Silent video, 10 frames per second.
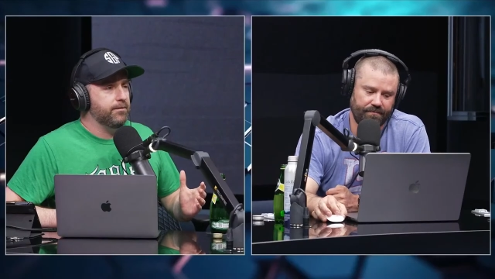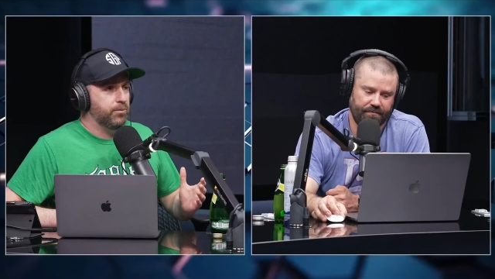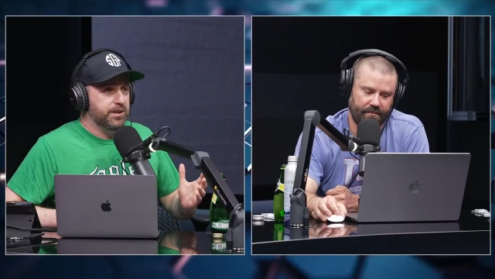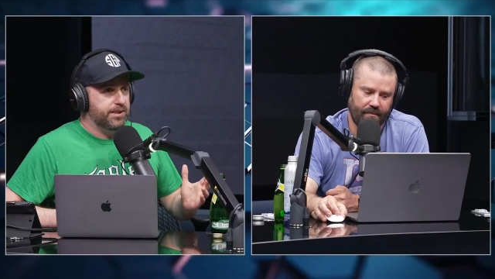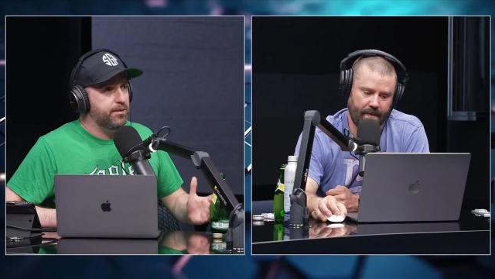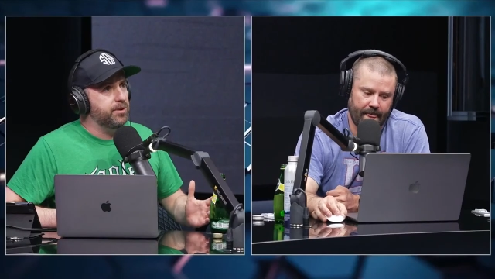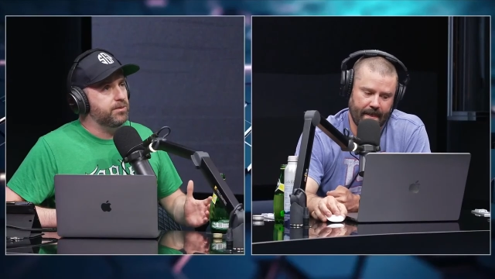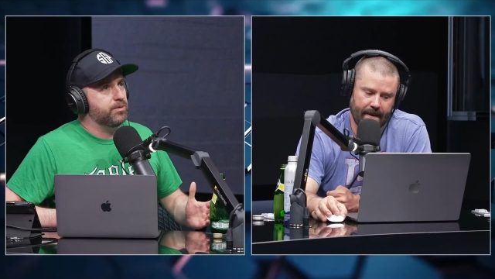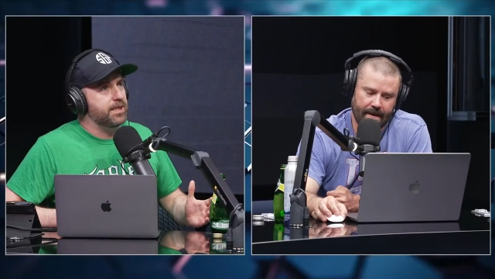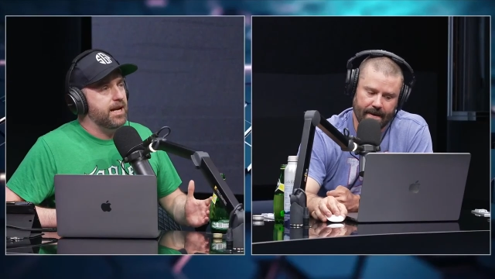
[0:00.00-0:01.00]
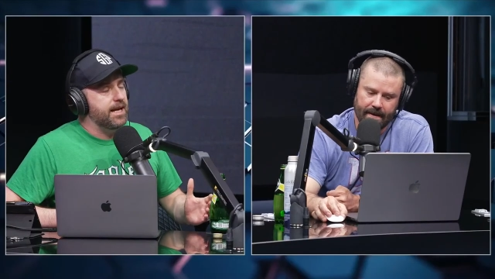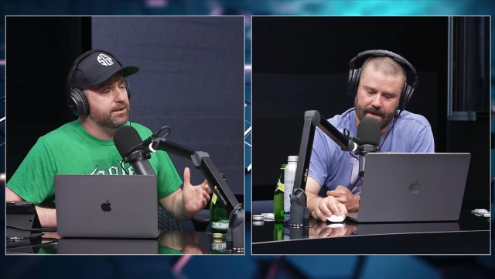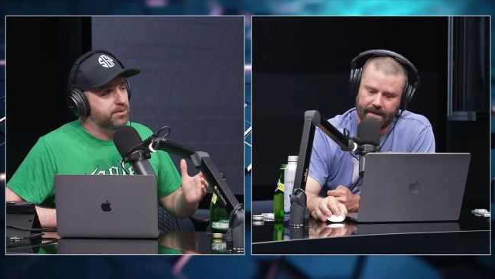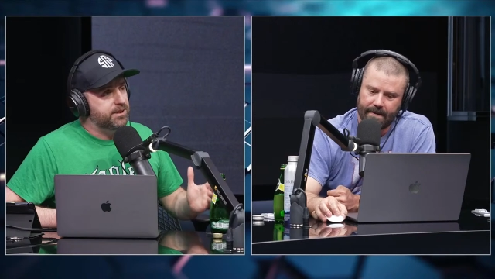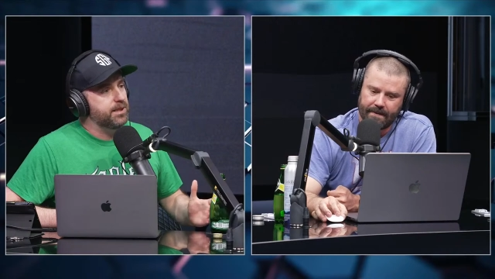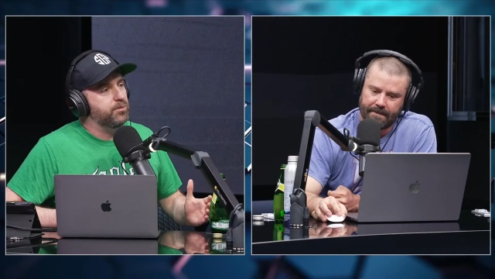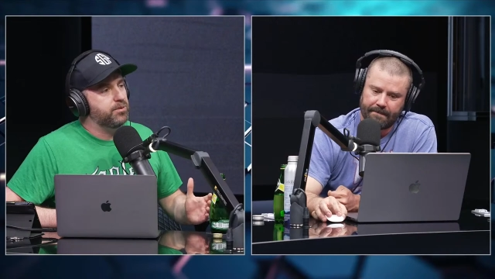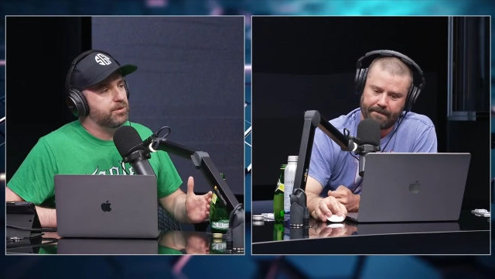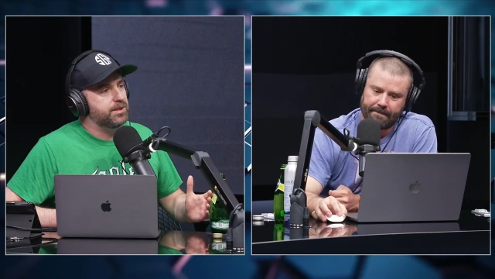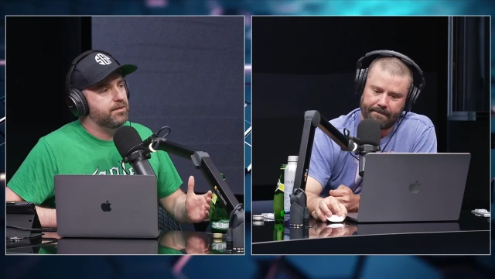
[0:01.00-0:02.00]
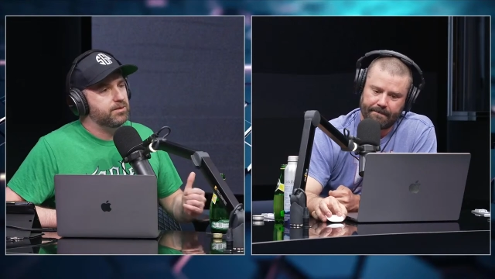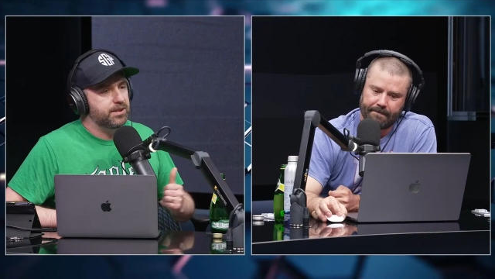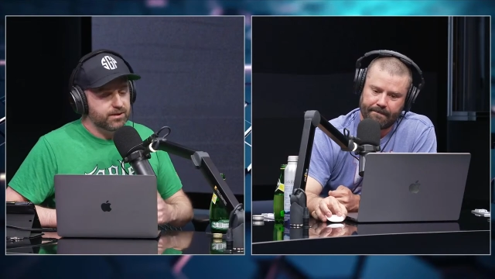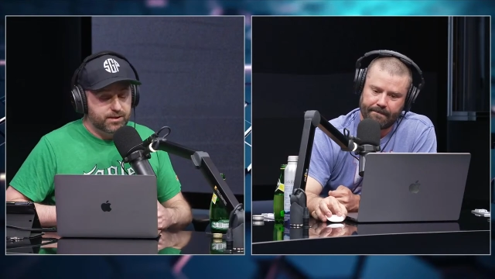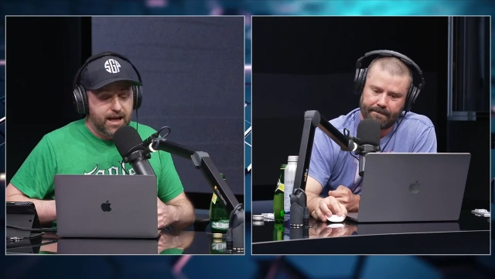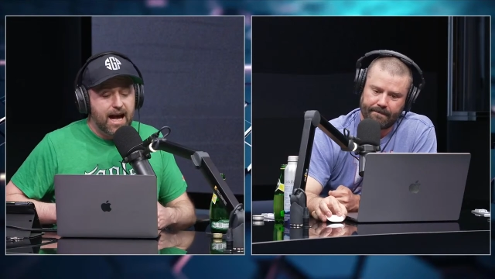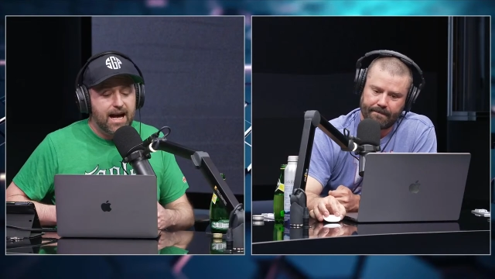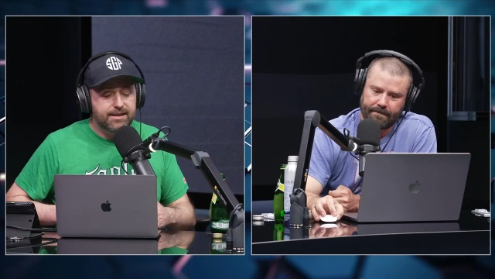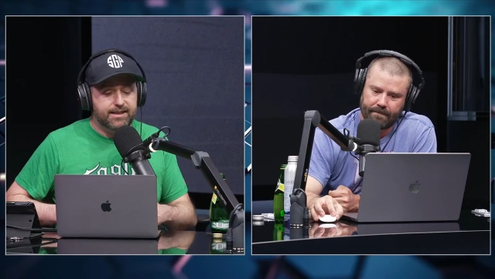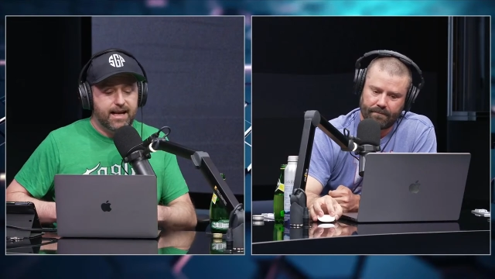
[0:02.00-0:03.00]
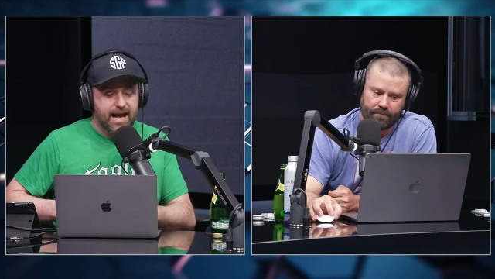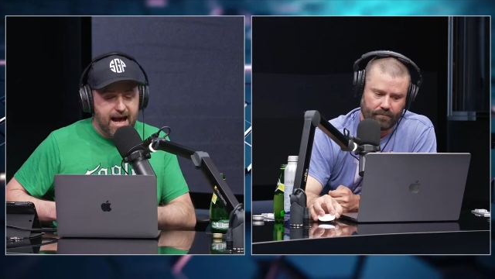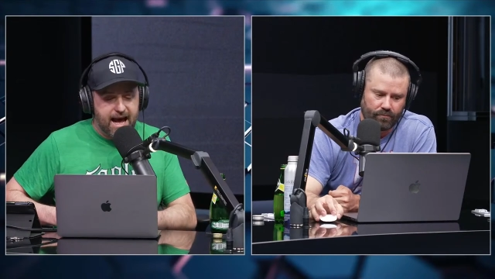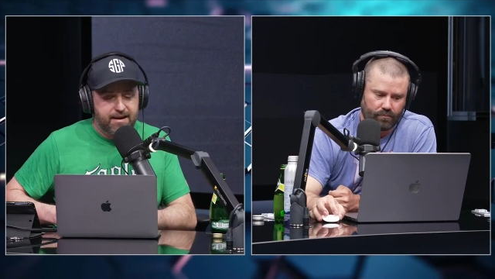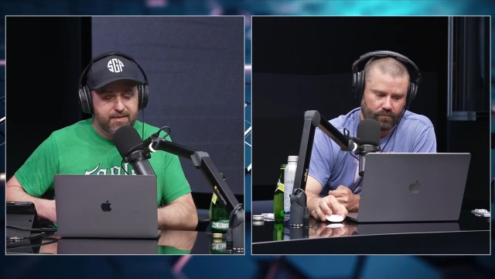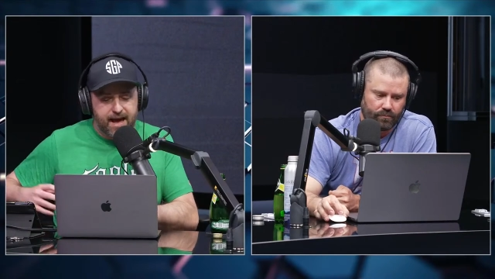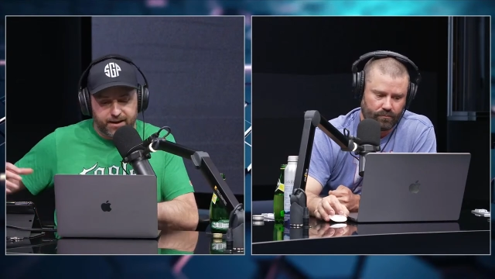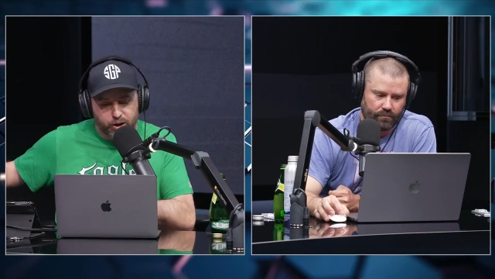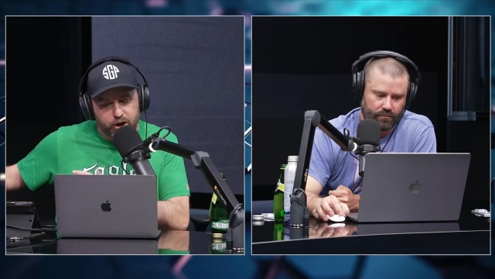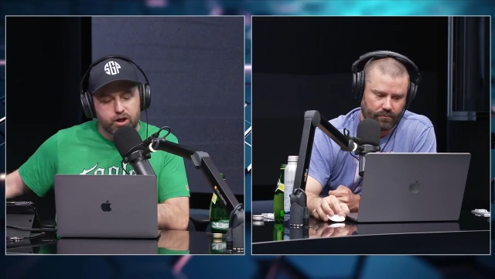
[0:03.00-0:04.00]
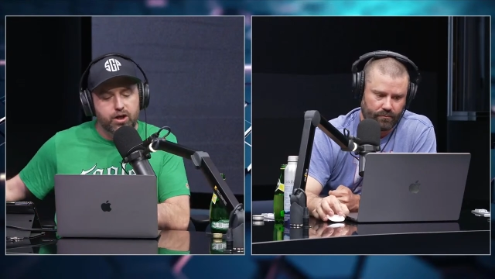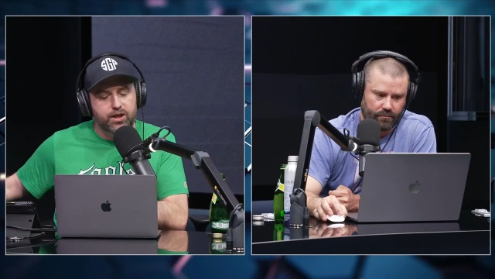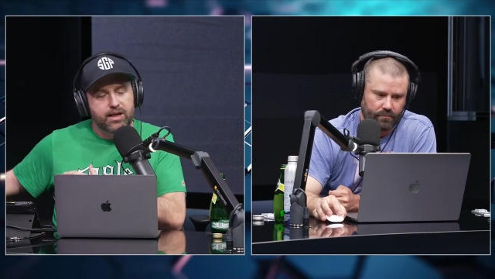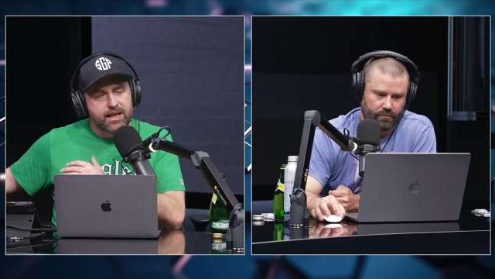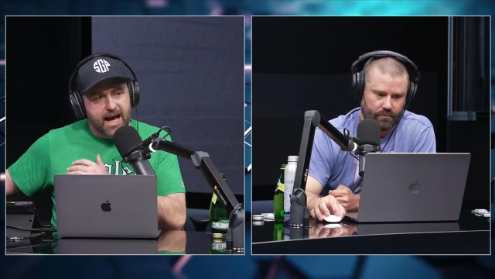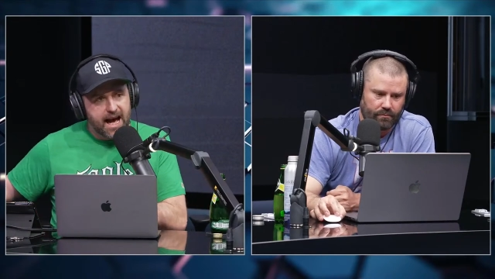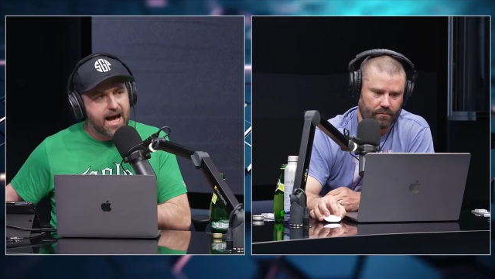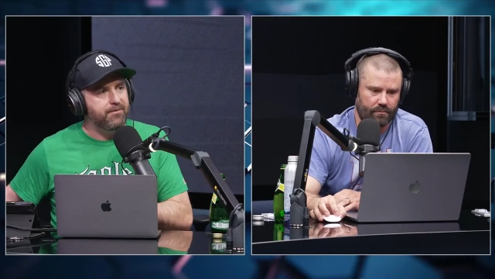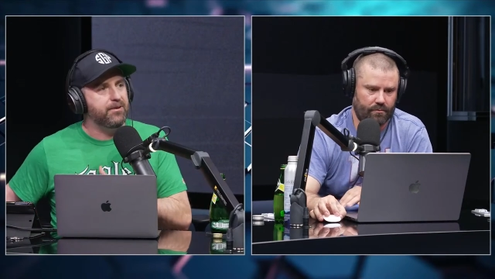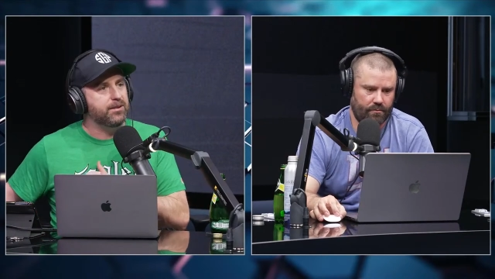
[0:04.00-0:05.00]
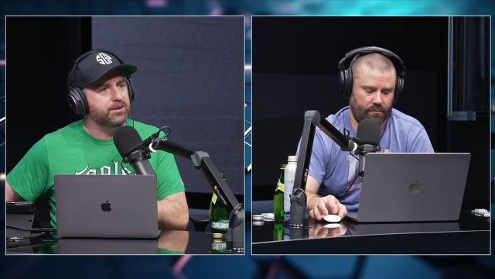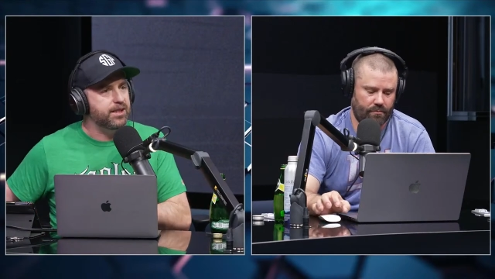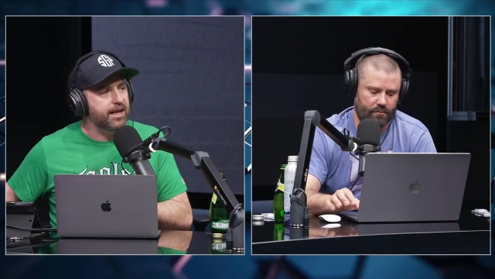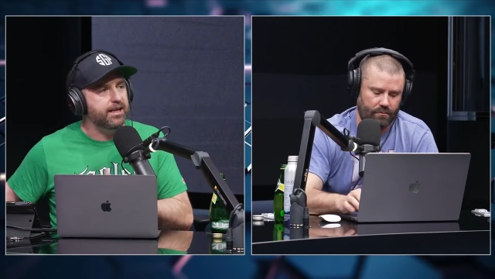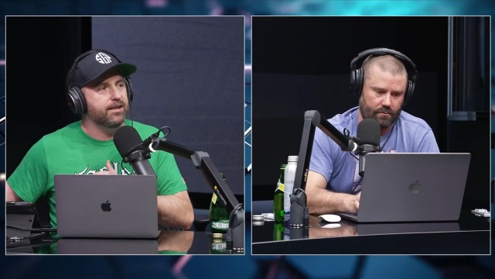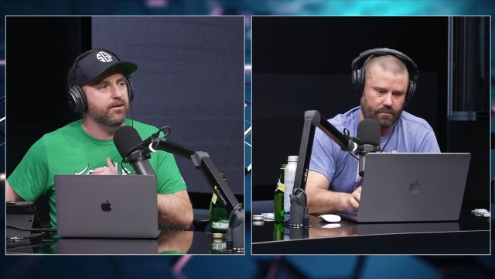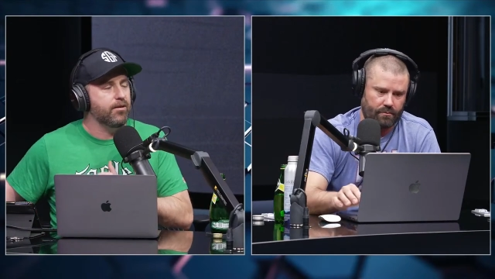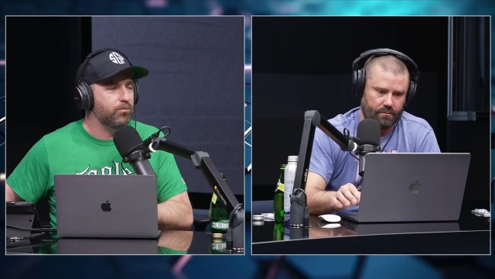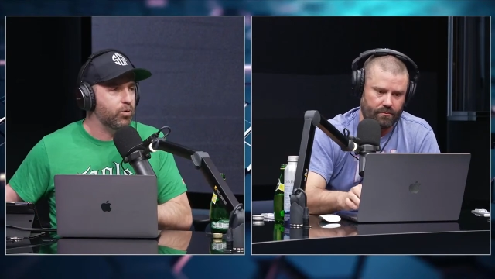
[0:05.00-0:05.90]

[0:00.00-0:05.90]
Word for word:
Speaker 1: We see it with tight ends. We see it with receivers. There's guys that have that good half of their second of